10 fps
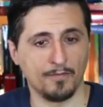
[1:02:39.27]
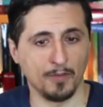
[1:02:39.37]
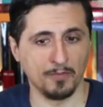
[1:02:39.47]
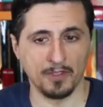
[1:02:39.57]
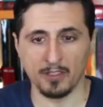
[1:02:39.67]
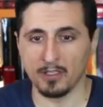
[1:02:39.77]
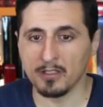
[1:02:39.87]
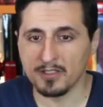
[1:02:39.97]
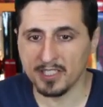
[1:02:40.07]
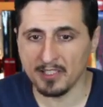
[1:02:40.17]
from
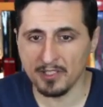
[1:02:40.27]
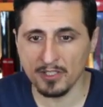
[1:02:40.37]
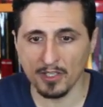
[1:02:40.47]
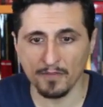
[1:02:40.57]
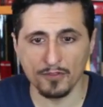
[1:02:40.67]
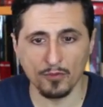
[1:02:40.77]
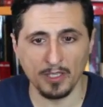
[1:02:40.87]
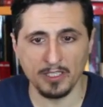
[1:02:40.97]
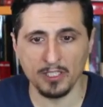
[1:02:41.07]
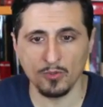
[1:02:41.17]
the census of
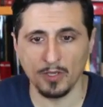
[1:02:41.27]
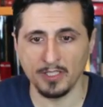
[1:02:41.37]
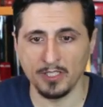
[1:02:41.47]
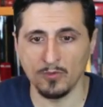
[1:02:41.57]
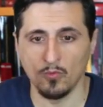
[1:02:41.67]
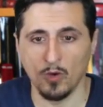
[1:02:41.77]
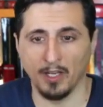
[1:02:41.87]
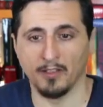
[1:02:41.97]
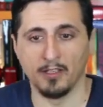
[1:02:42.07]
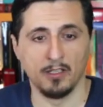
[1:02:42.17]

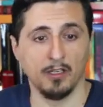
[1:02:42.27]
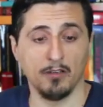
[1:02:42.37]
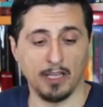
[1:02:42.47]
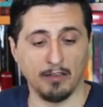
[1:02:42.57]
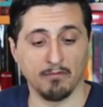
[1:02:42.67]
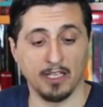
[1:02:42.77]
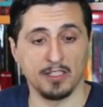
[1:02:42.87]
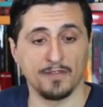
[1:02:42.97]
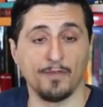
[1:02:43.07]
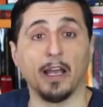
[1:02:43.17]
2021. Okay,
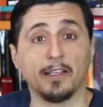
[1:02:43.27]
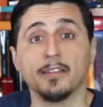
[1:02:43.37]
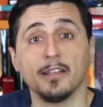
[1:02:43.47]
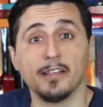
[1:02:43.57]
that's fine.